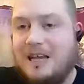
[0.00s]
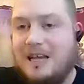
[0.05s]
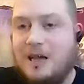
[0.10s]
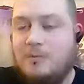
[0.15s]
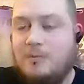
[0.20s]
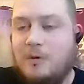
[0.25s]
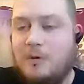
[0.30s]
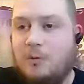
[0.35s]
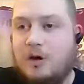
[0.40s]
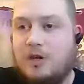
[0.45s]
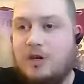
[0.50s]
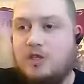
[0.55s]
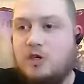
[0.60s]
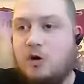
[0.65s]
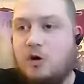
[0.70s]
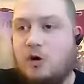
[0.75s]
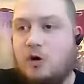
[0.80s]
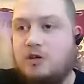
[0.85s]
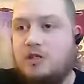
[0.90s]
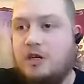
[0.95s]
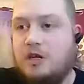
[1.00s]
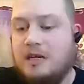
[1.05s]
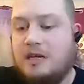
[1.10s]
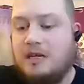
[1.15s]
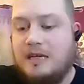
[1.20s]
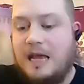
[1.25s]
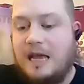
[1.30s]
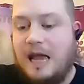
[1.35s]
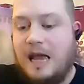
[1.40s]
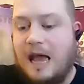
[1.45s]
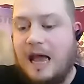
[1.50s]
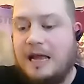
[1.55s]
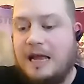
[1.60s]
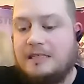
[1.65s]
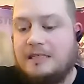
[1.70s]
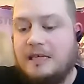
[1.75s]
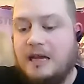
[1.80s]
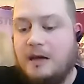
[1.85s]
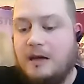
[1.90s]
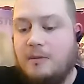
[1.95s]
um, in West Yorkshire.
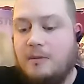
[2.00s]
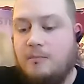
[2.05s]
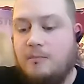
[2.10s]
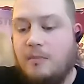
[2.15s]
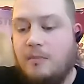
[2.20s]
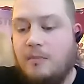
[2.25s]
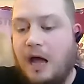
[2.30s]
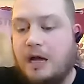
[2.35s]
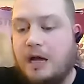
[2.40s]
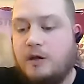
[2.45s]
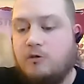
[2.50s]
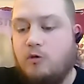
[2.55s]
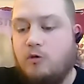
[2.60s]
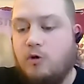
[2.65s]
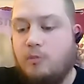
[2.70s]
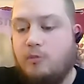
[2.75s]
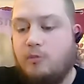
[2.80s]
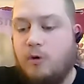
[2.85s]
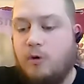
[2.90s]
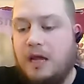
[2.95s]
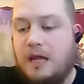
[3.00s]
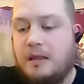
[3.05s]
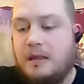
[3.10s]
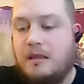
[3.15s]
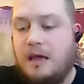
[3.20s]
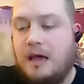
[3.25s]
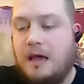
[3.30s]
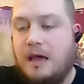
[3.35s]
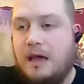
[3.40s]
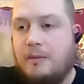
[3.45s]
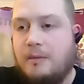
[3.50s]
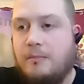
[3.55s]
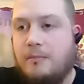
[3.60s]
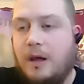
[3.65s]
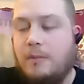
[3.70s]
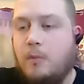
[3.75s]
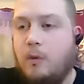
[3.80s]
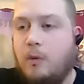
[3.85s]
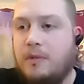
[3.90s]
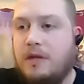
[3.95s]
And um, I grew up with uh,
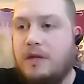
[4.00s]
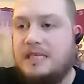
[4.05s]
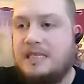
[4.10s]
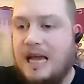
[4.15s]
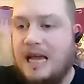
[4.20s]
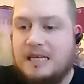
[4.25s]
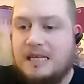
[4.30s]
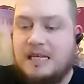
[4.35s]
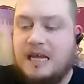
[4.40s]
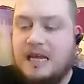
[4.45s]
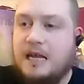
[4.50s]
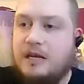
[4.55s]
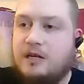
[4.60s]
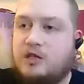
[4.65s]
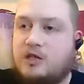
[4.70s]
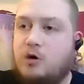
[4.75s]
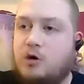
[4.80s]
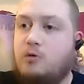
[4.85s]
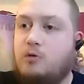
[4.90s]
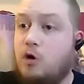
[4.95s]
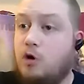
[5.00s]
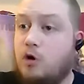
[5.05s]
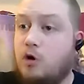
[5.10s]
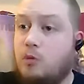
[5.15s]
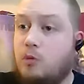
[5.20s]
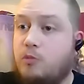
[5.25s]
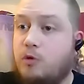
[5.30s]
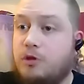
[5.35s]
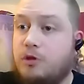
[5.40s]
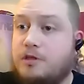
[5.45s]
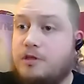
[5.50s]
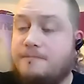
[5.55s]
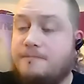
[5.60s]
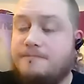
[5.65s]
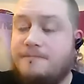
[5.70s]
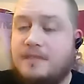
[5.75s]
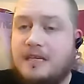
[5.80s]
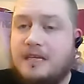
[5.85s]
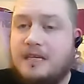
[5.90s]
my mum and dad and two younger brothers.